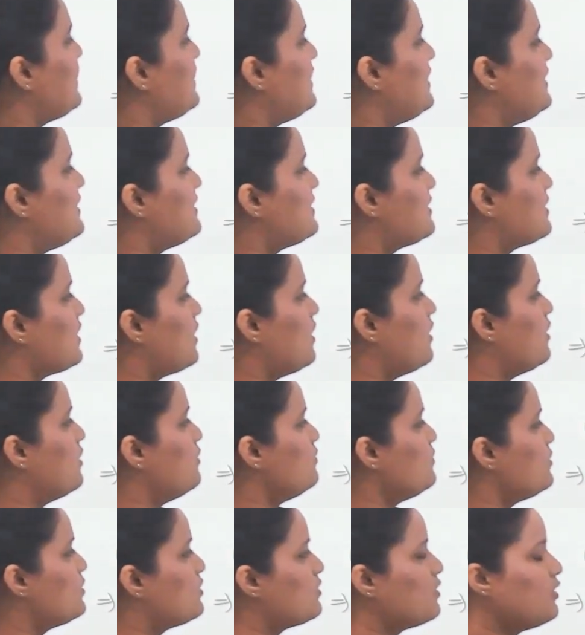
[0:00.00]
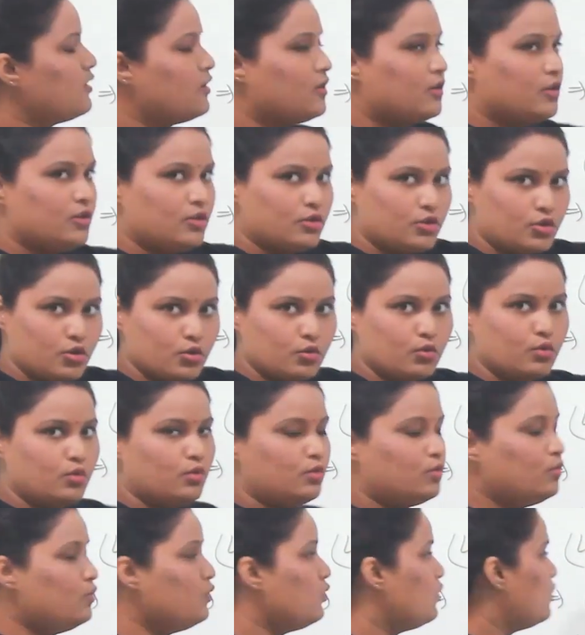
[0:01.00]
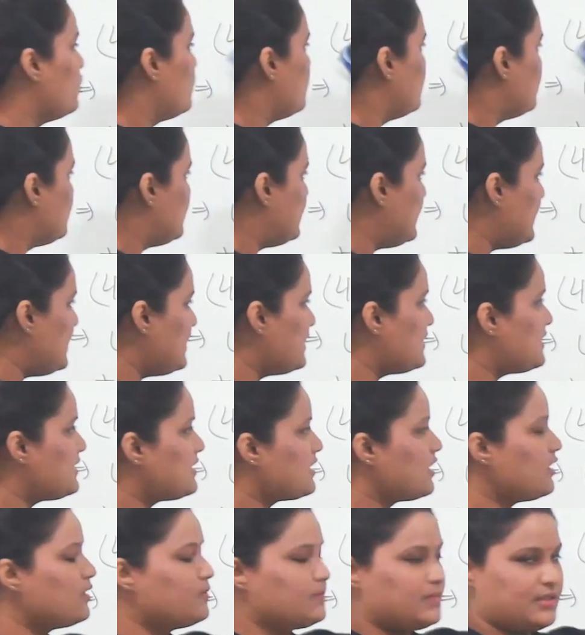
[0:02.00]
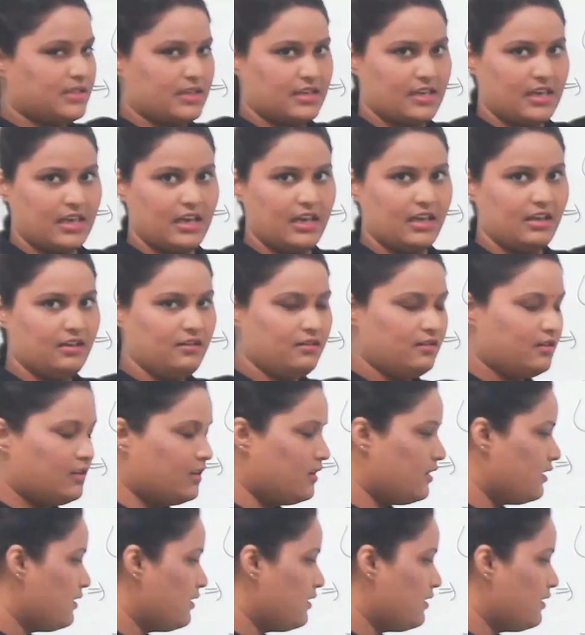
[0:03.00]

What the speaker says: these terms to these terms again,